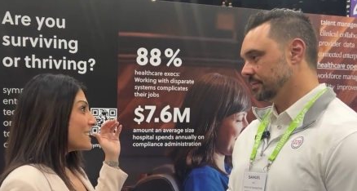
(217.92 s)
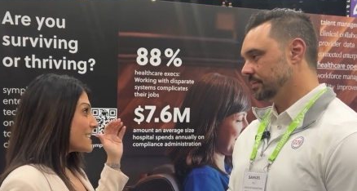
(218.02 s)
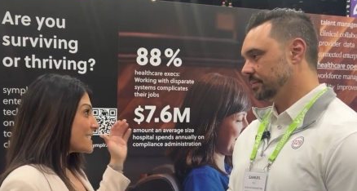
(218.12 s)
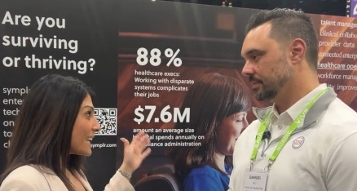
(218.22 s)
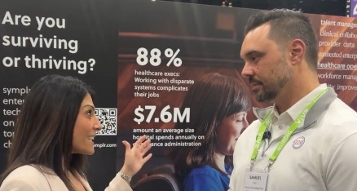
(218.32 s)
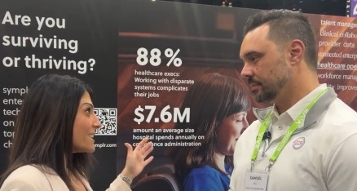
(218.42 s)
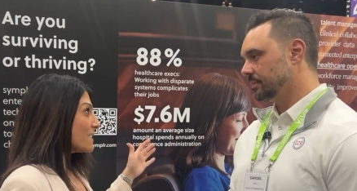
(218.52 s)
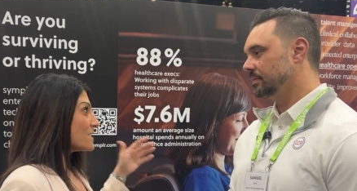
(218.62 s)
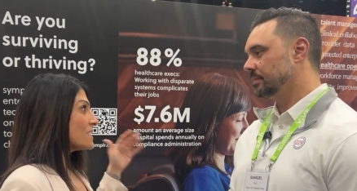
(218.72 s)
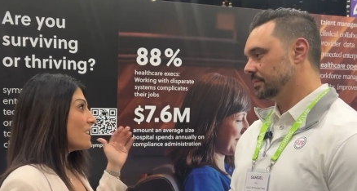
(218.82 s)

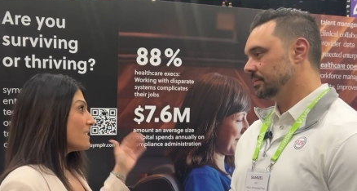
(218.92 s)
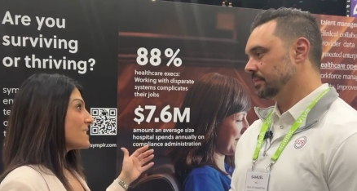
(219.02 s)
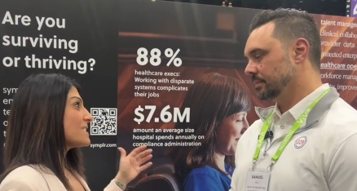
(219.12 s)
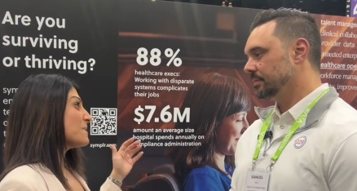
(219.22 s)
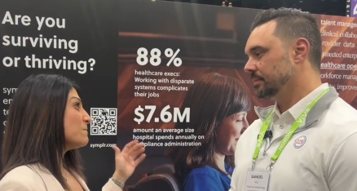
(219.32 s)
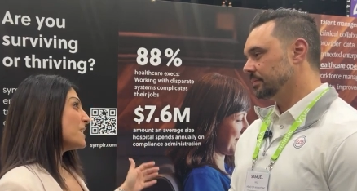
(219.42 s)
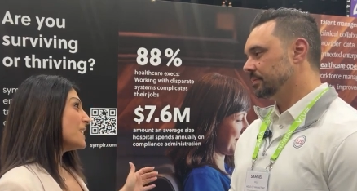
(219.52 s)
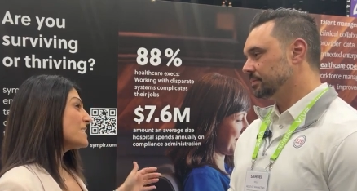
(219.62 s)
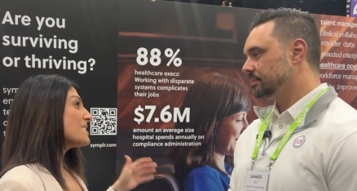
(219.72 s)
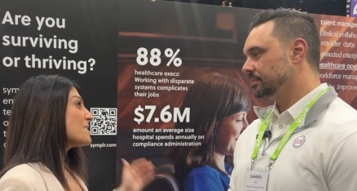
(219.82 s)
Speaker 1: executives in the health system
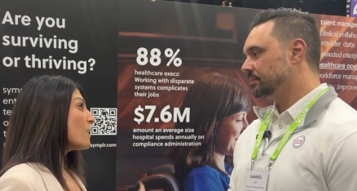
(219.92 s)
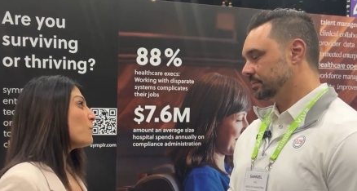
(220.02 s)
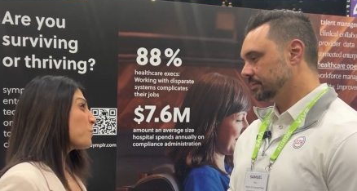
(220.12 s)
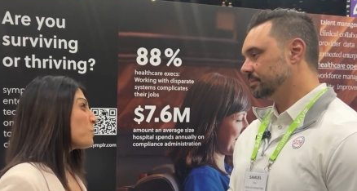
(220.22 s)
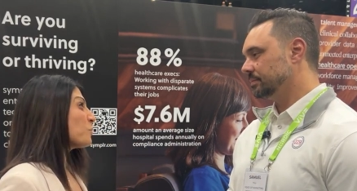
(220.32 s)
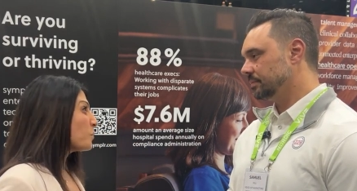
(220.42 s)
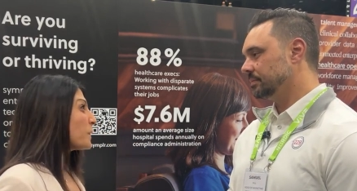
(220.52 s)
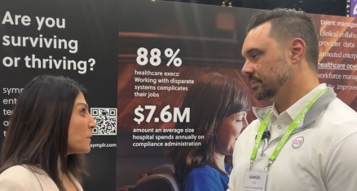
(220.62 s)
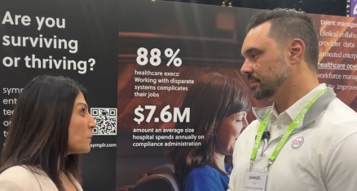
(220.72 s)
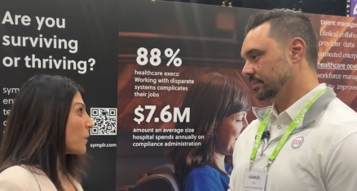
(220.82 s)
need to solve
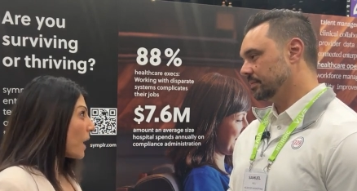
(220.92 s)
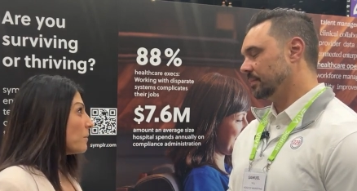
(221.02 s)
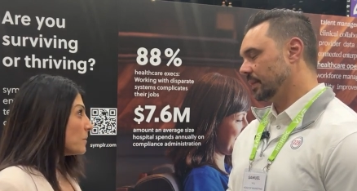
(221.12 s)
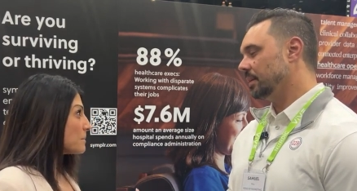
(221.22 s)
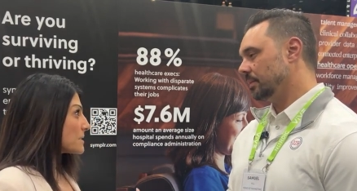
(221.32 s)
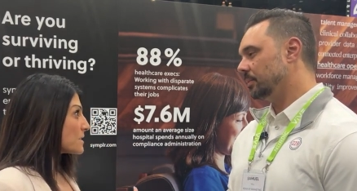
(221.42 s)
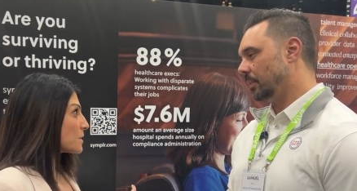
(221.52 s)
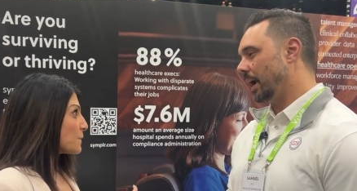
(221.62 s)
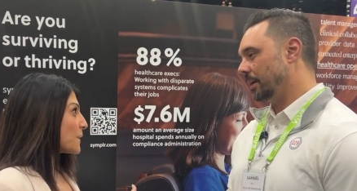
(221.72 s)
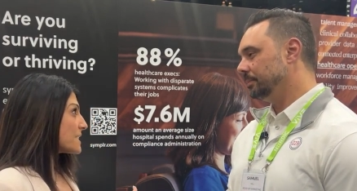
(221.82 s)
real problems that
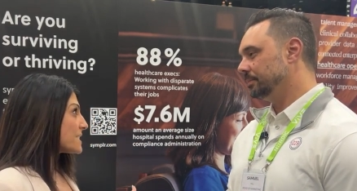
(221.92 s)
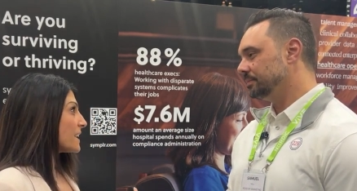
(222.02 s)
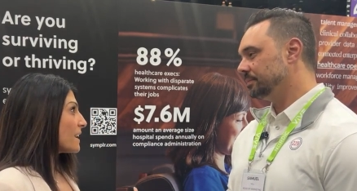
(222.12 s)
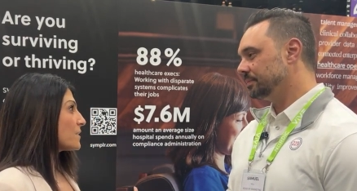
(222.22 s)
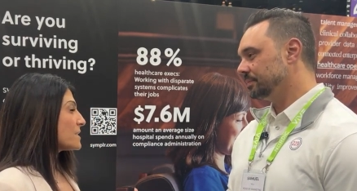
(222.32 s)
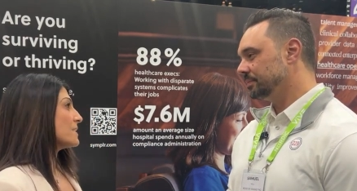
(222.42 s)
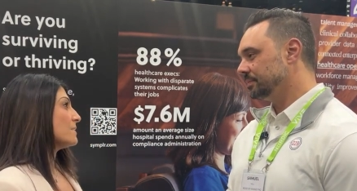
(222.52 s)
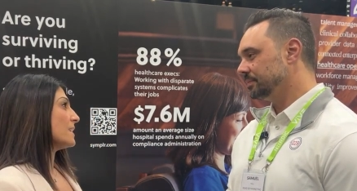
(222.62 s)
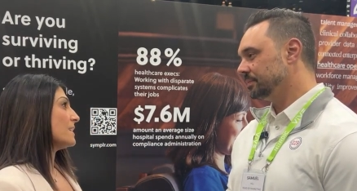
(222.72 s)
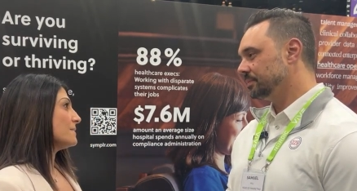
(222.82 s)
they're right. facing every
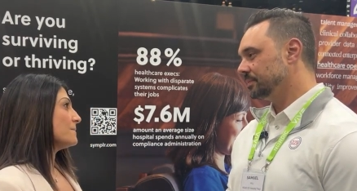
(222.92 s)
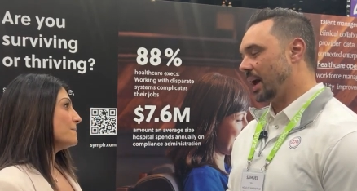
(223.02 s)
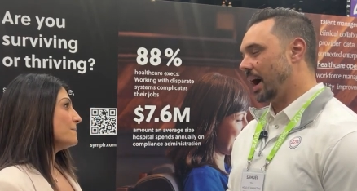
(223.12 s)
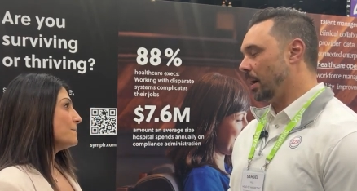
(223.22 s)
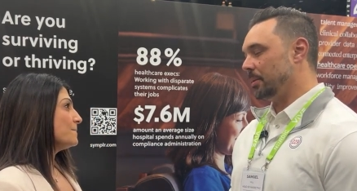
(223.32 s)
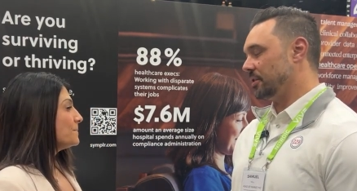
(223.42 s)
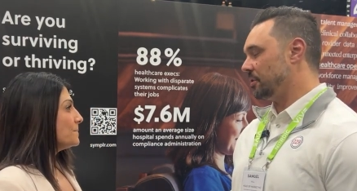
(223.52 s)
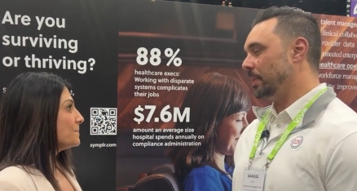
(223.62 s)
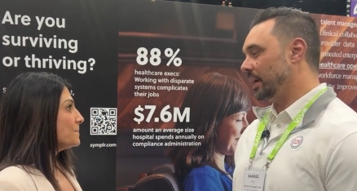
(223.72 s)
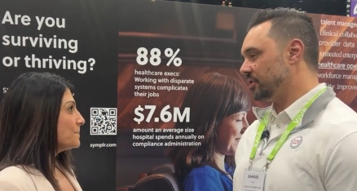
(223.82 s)
single day.
Speaker 2: Yeah, obviously it's
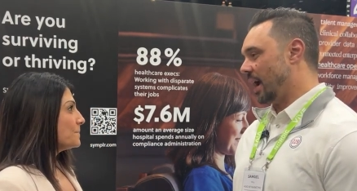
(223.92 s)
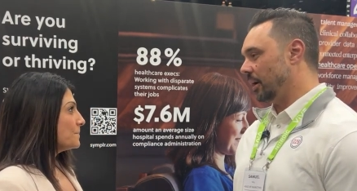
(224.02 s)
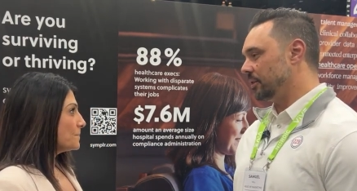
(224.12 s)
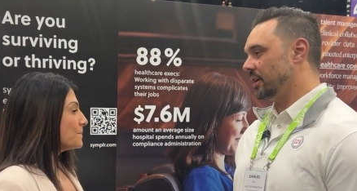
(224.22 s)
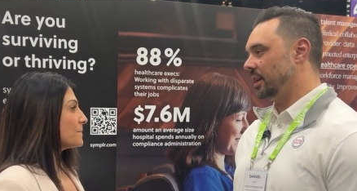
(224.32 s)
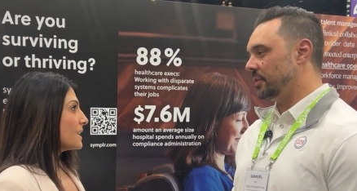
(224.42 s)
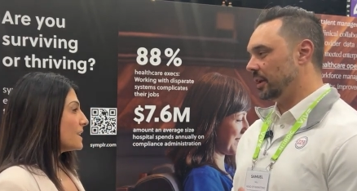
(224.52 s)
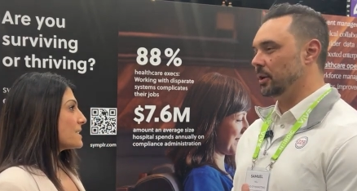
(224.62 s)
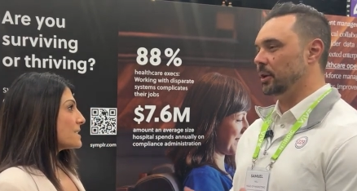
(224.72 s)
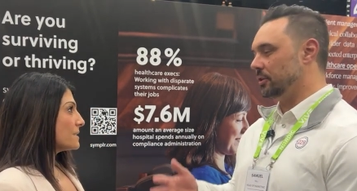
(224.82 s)
a big challenge.
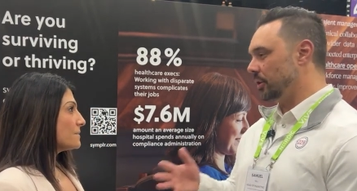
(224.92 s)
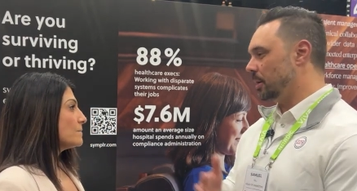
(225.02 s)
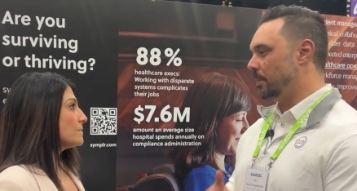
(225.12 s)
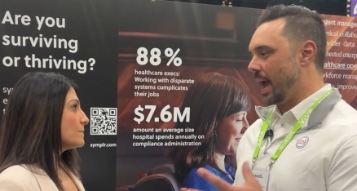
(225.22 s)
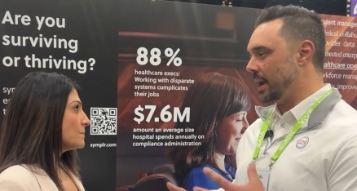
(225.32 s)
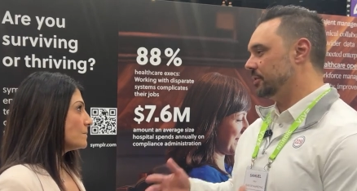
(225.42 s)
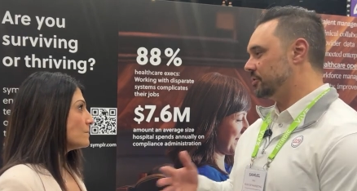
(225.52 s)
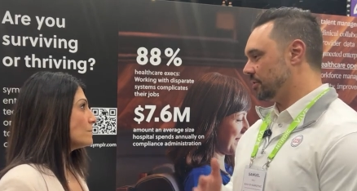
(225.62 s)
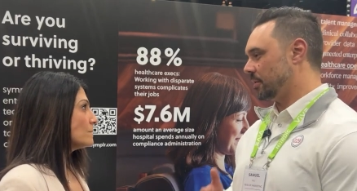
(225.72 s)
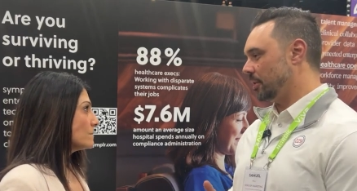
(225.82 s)
Anything you can do to manage
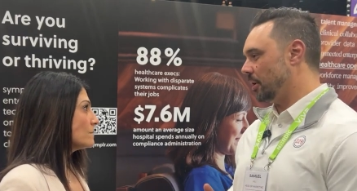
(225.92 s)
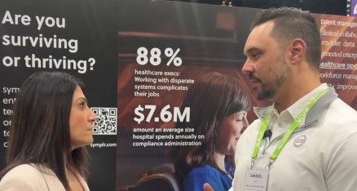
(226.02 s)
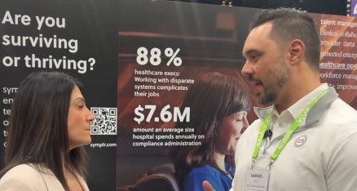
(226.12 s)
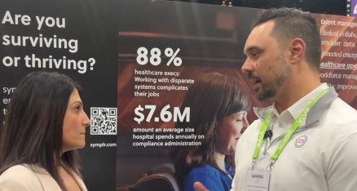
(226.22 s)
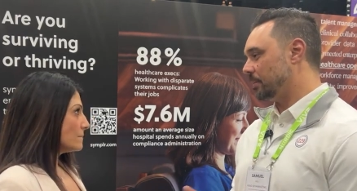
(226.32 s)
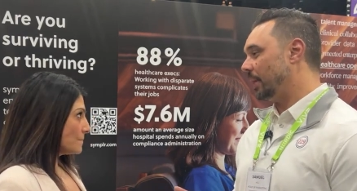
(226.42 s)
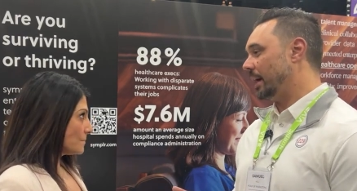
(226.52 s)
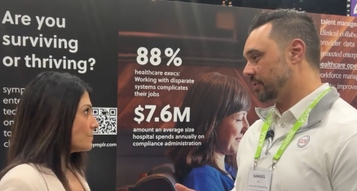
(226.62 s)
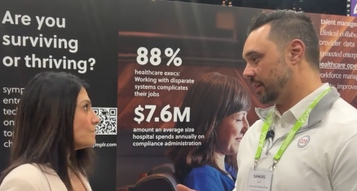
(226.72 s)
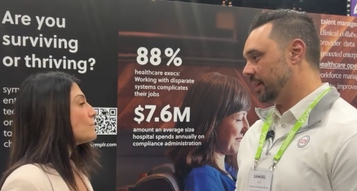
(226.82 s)
some of that
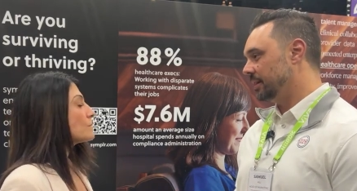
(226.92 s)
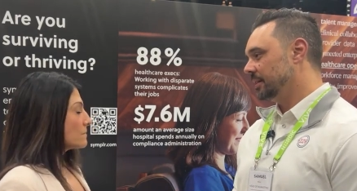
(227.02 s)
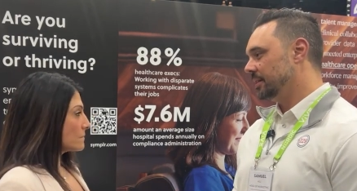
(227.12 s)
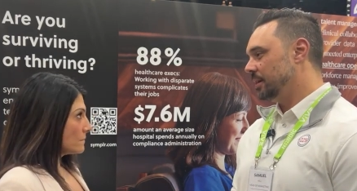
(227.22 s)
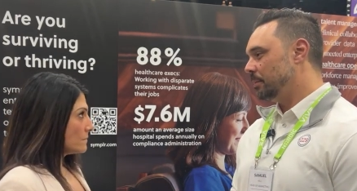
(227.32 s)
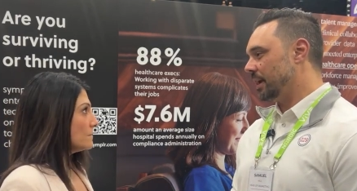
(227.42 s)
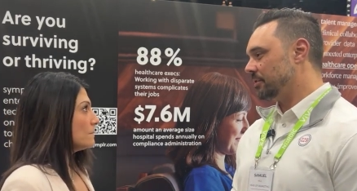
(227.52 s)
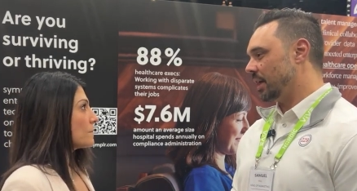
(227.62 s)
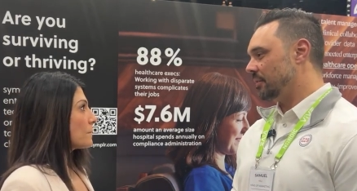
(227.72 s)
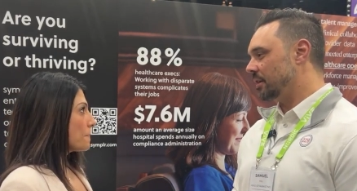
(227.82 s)
complexity
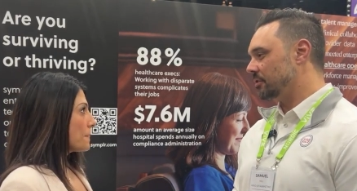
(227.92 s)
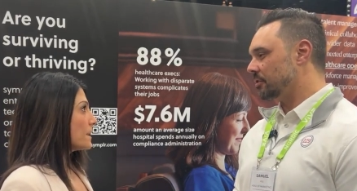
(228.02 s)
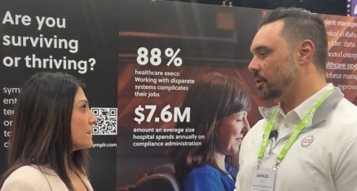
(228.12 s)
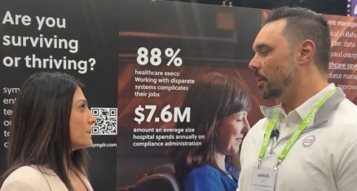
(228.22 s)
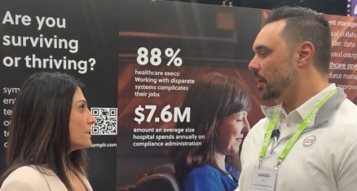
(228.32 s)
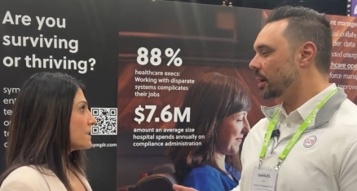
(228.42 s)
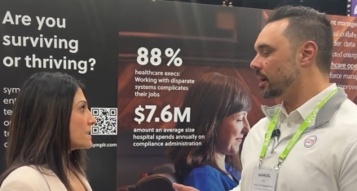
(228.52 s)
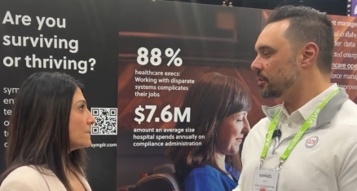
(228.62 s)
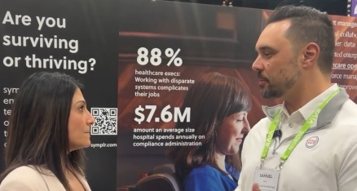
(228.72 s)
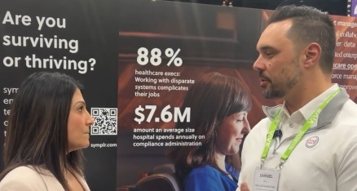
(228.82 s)
makes it easier. So what it are
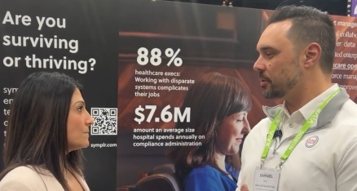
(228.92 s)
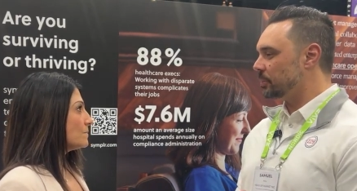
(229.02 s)
customers